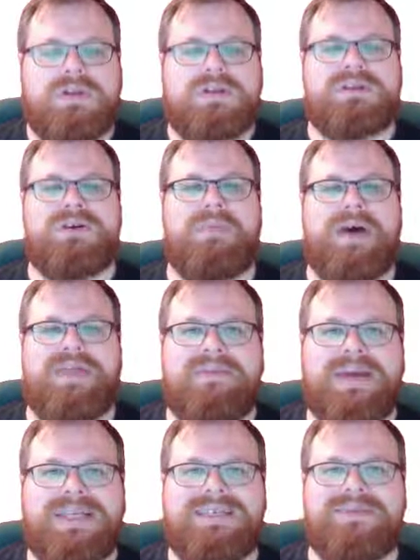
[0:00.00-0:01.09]
So a
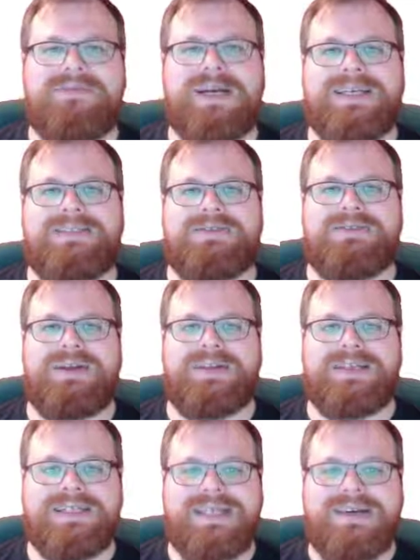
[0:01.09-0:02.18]
mathematical way to write
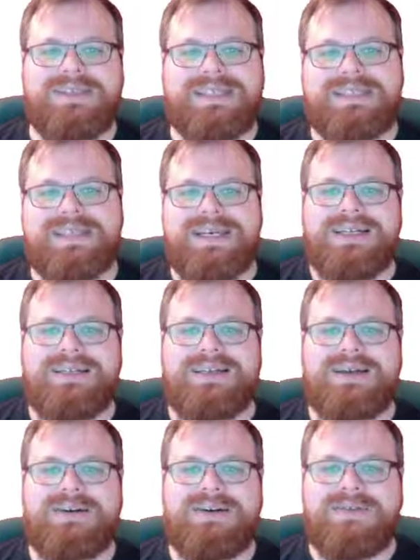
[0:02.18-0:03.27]
this down is that
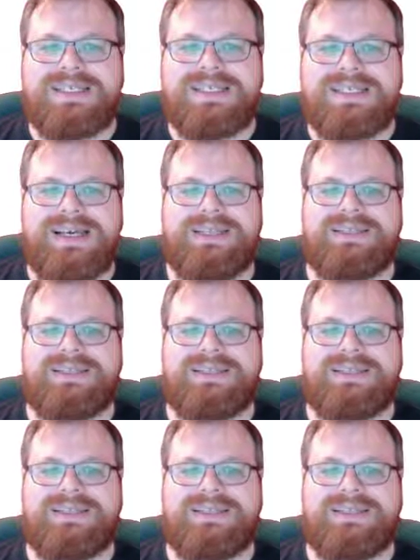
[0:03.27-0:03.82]
the convex hull